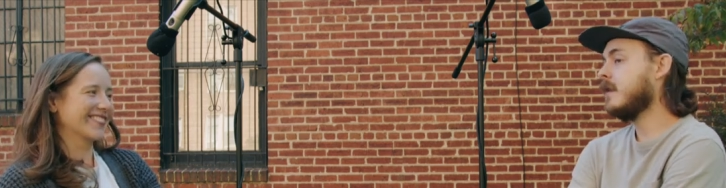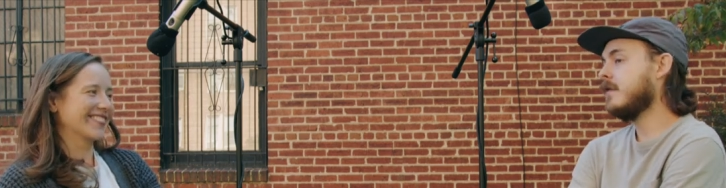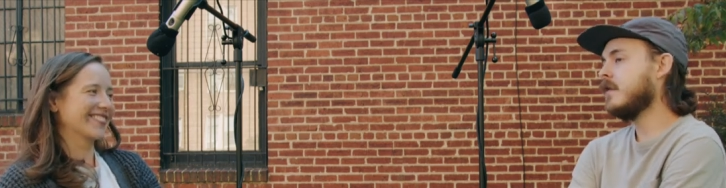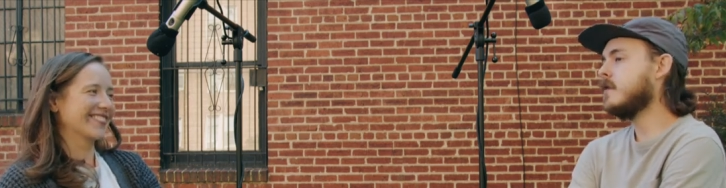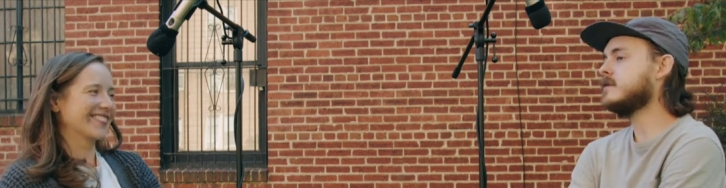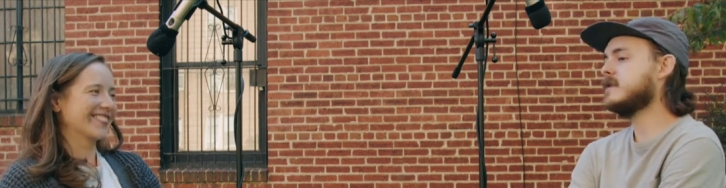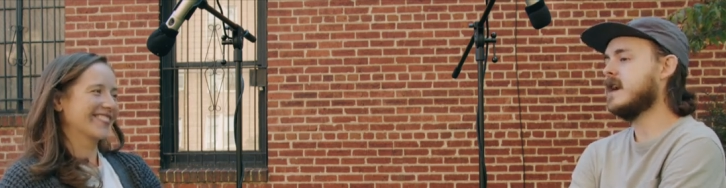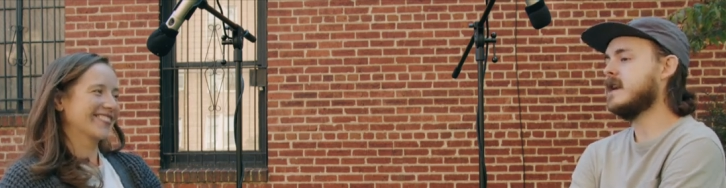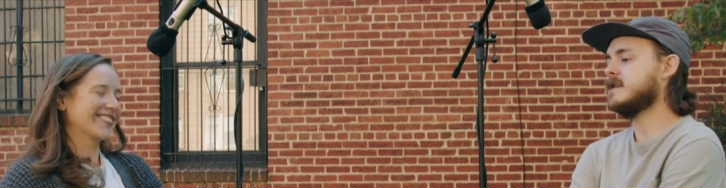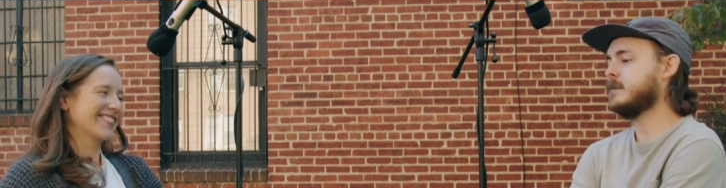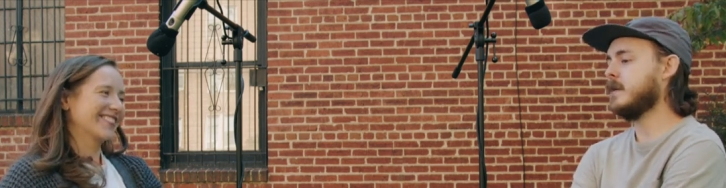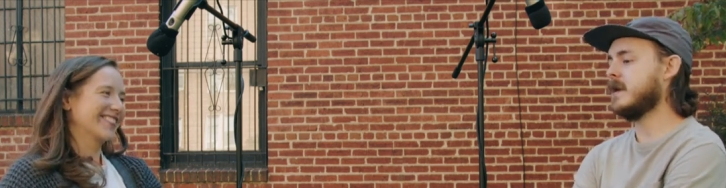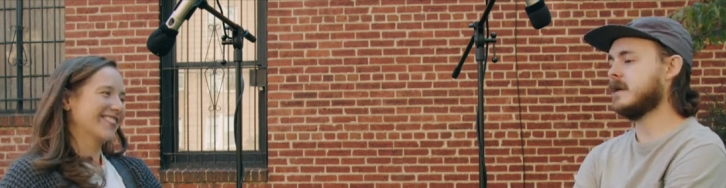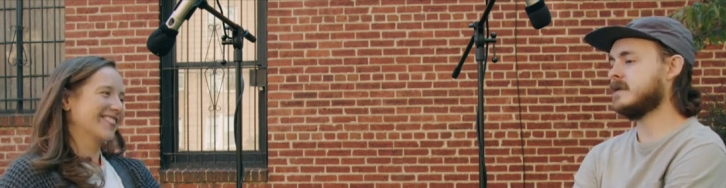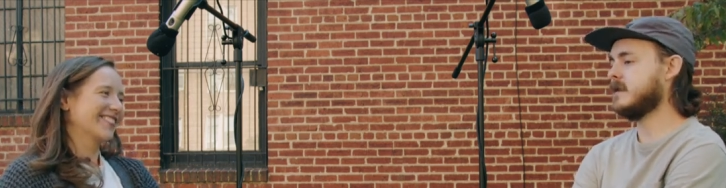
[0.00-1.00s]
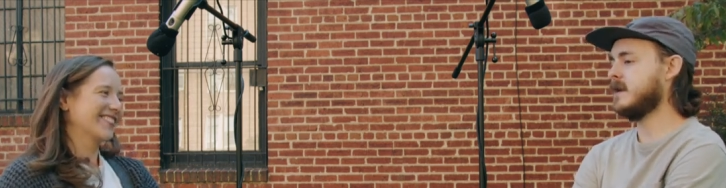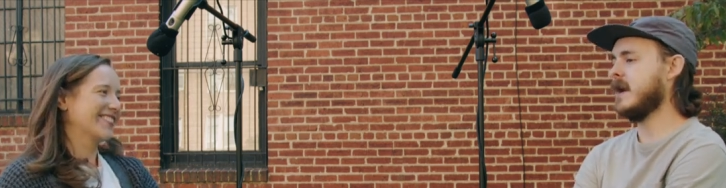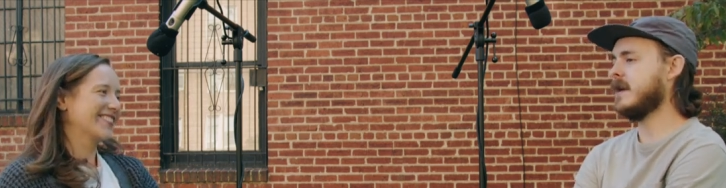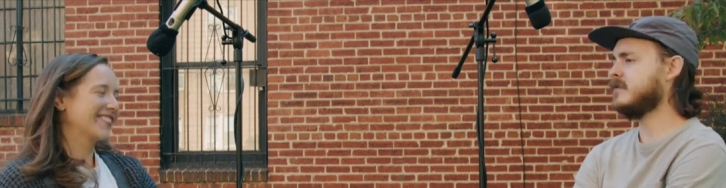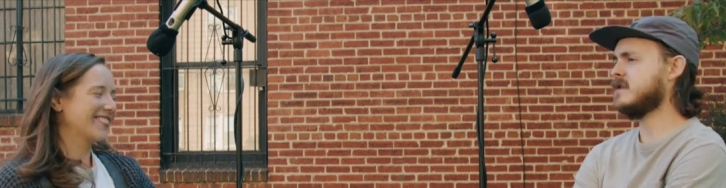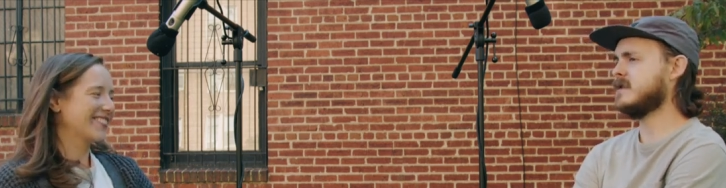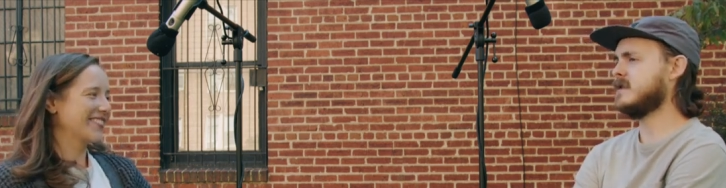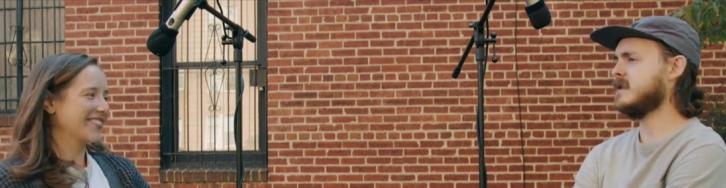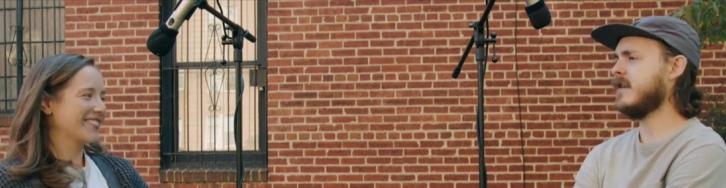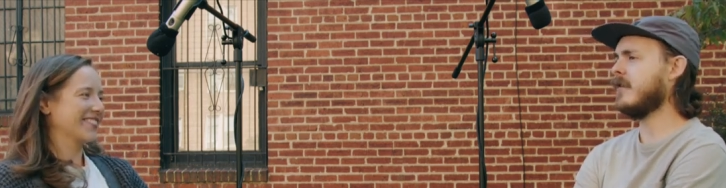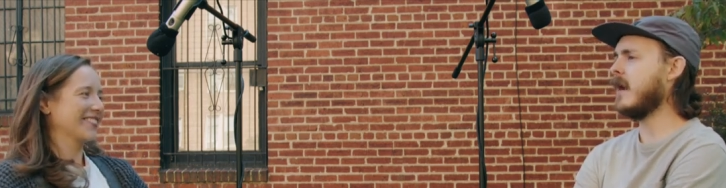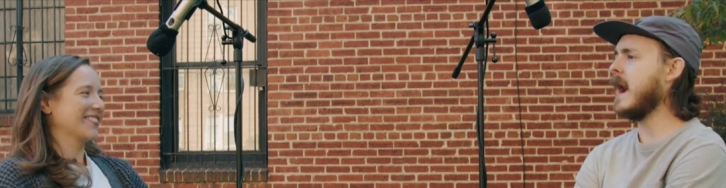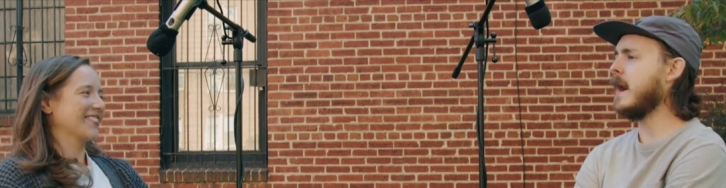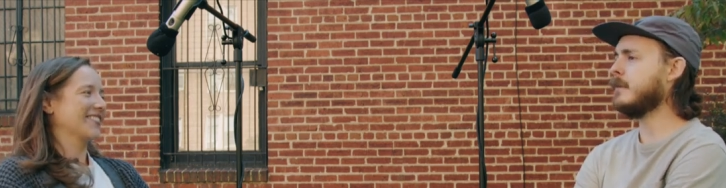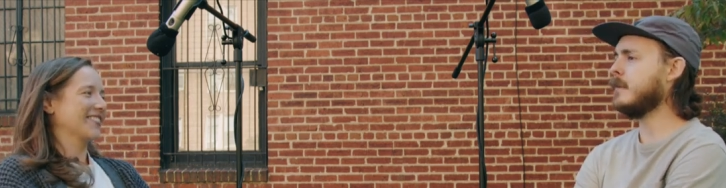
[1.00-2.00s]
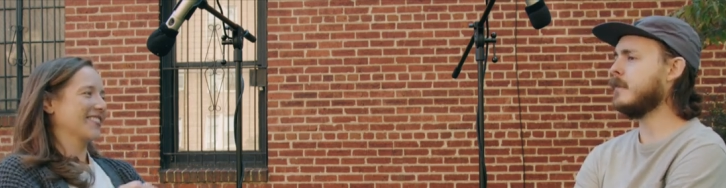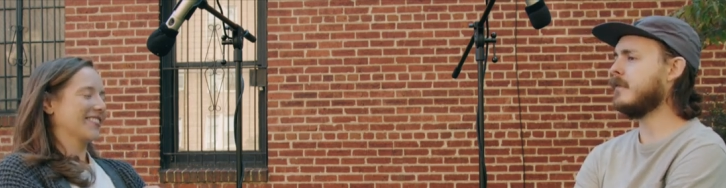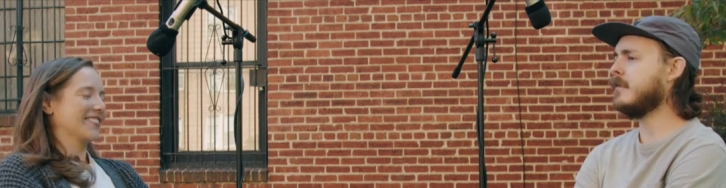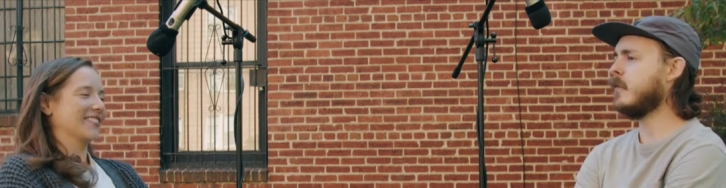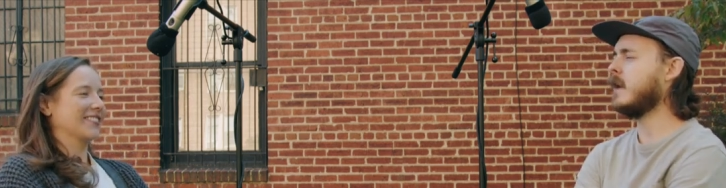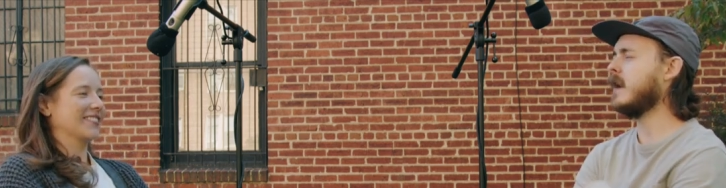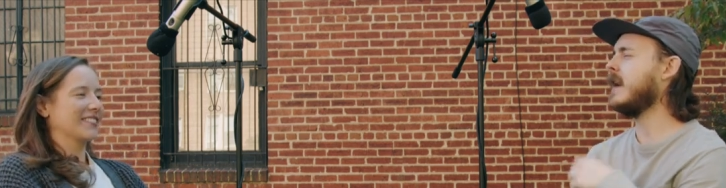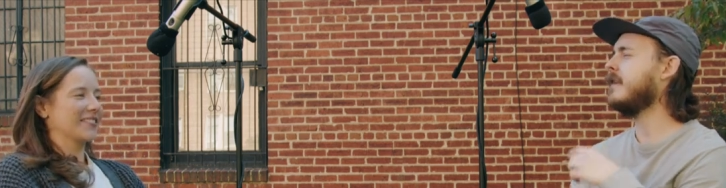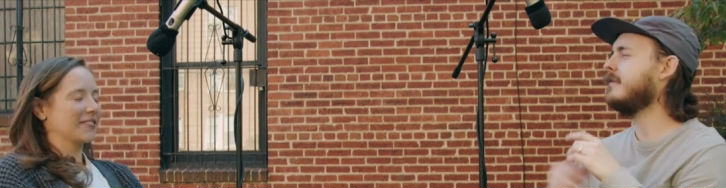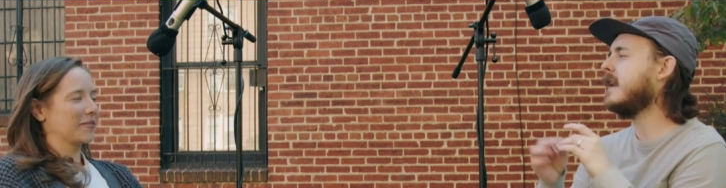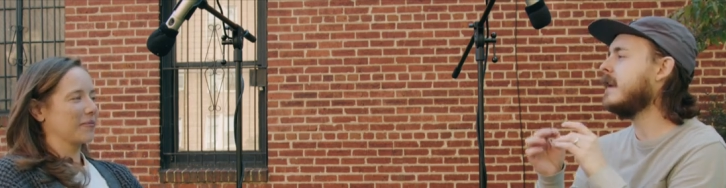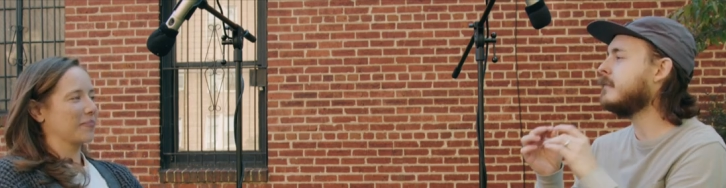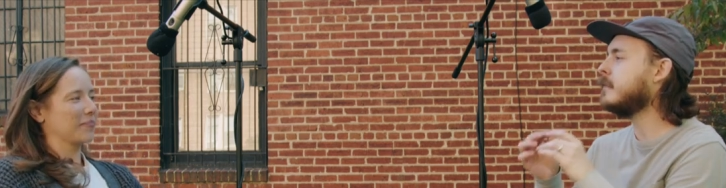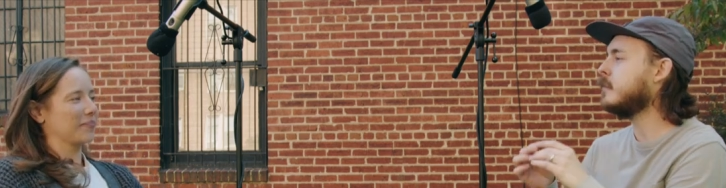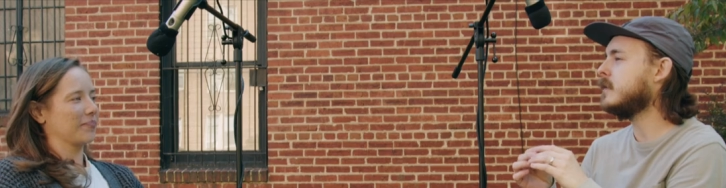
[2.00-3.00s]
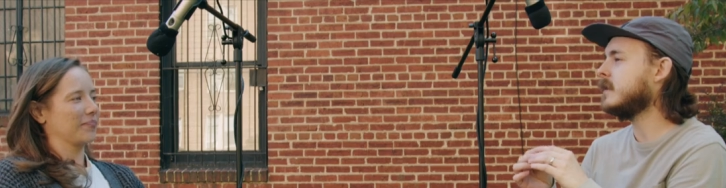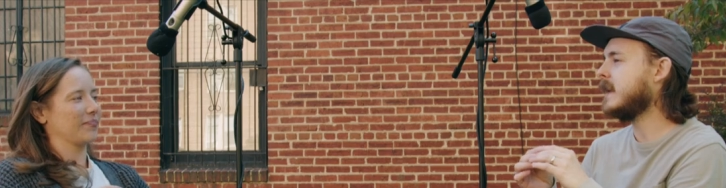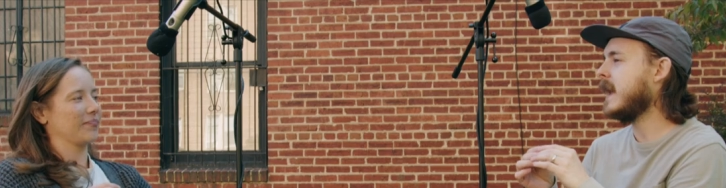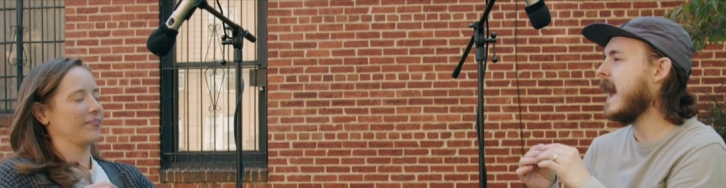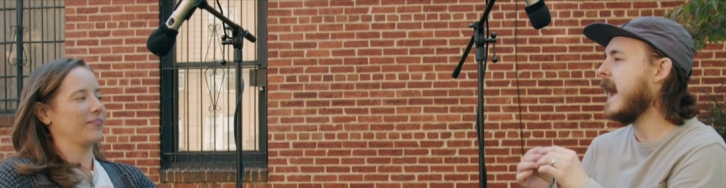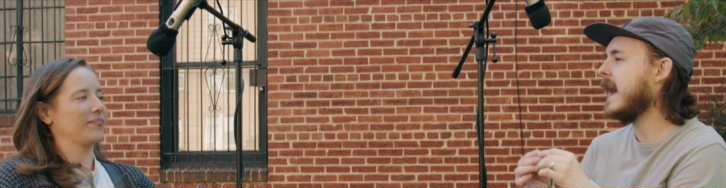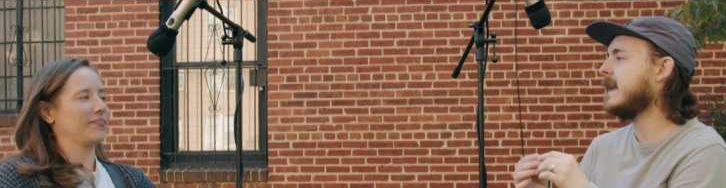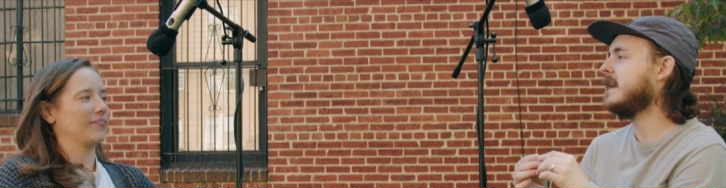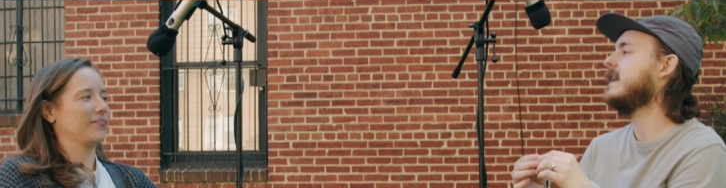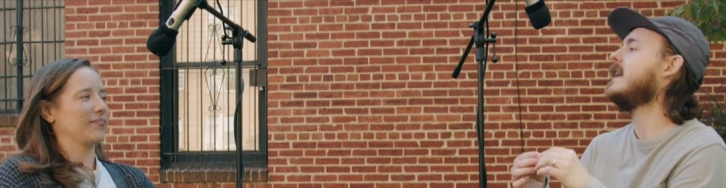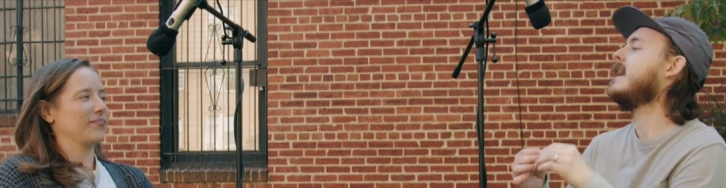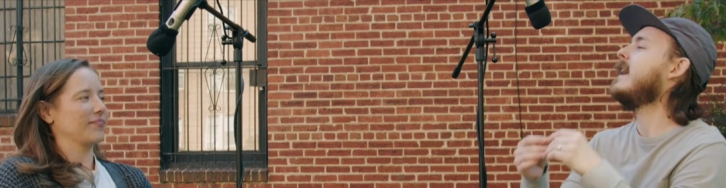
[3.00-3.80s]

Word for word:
Speaker 1: those aspects that have just never happened before, and I've never really had